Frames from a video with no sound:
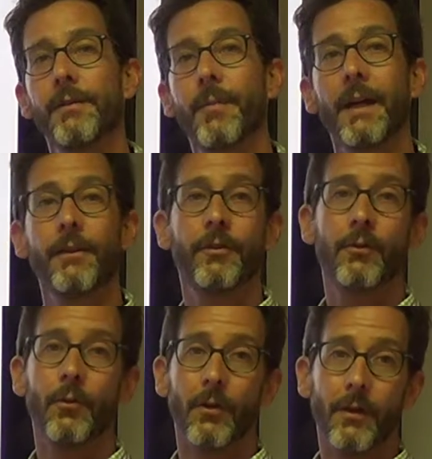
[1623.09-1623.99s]
the bike
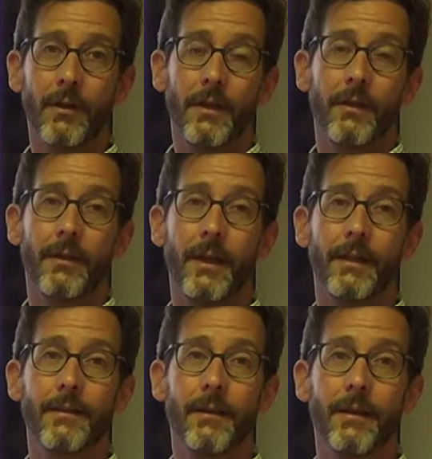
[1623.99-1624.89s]
store
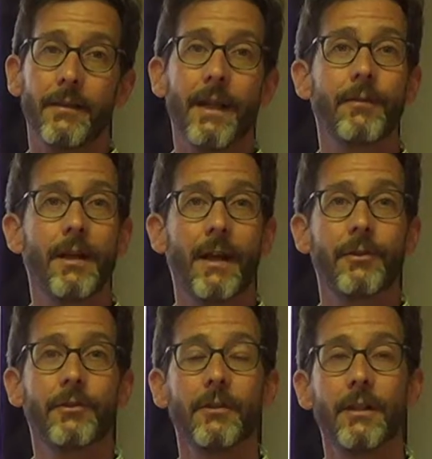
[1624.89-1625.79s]
that David
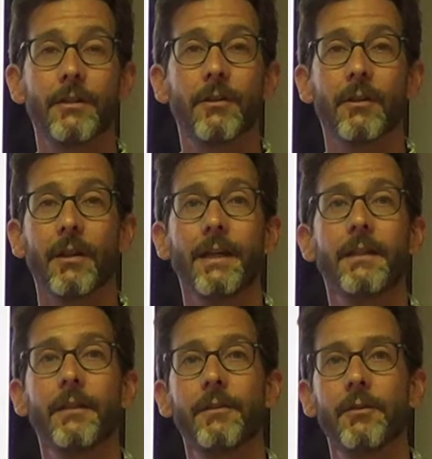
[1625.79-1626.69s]
actually took a
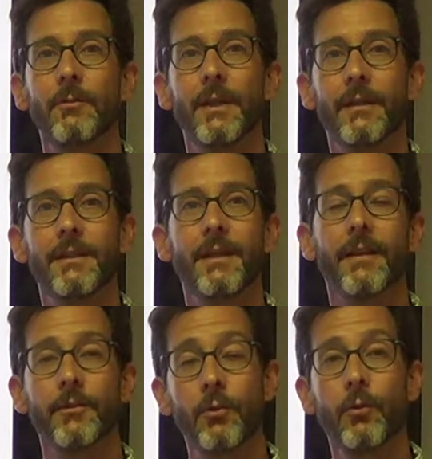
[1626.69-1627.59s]
liking to because he
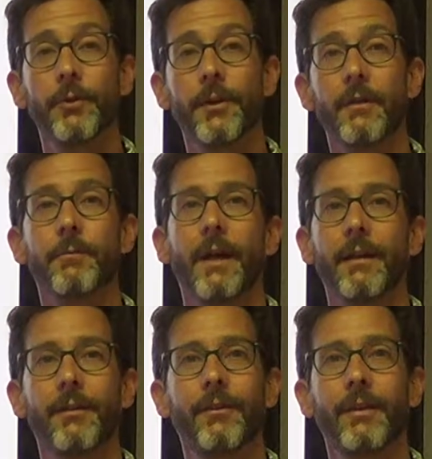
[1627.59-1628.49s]
has cool dirt
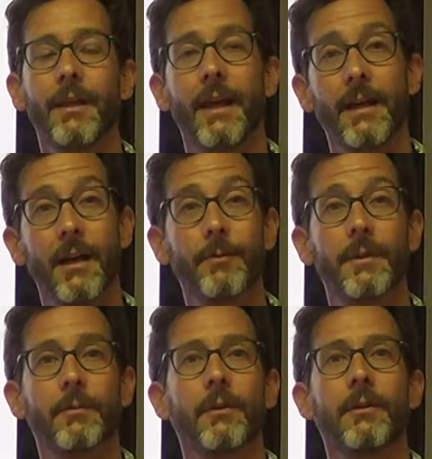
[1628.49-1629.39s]
bikes and helped
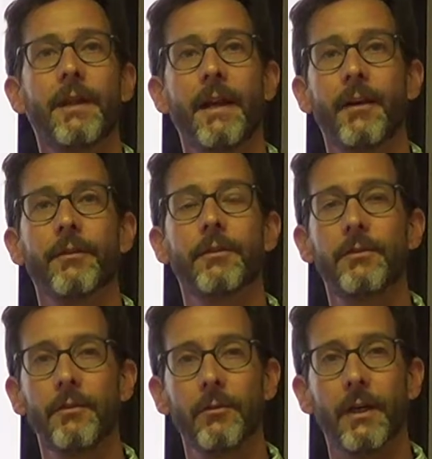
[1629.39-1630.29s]
him learn how
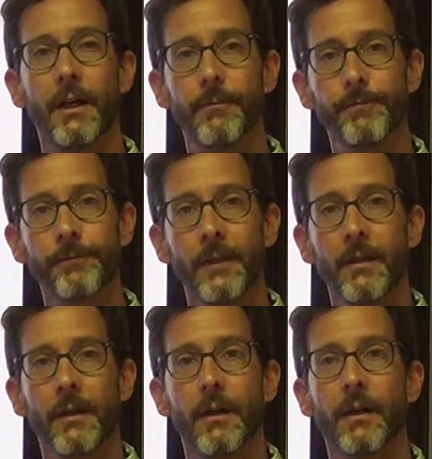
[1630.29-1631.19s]
to
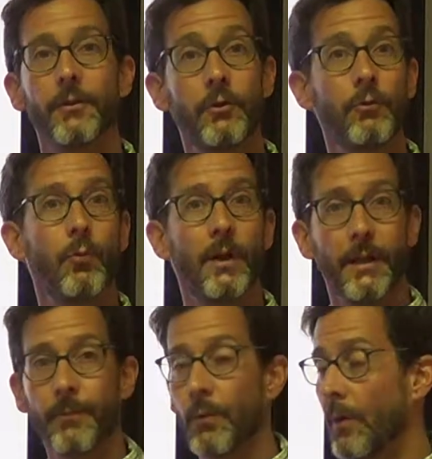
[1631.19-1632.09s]
tune one
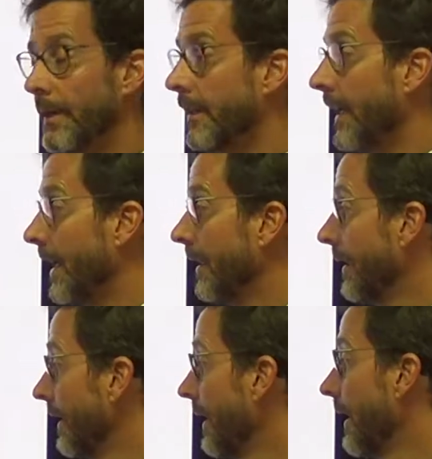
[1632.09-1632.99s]
up one day
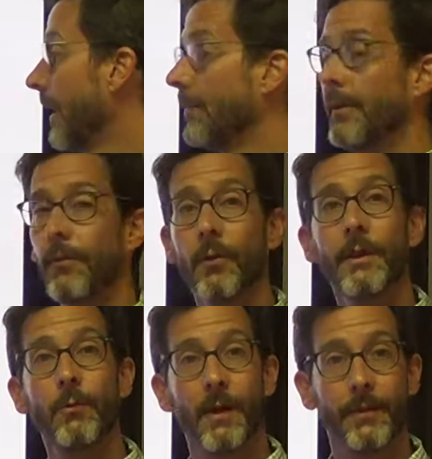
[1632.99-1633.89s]
before
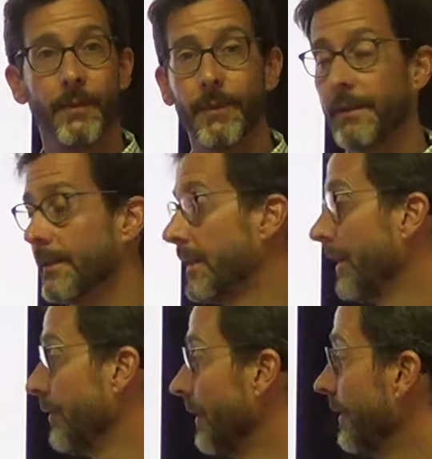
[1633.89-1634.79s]
he wound up in
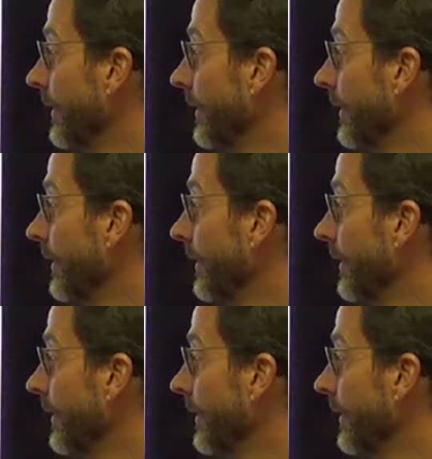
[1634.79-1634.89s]
detention.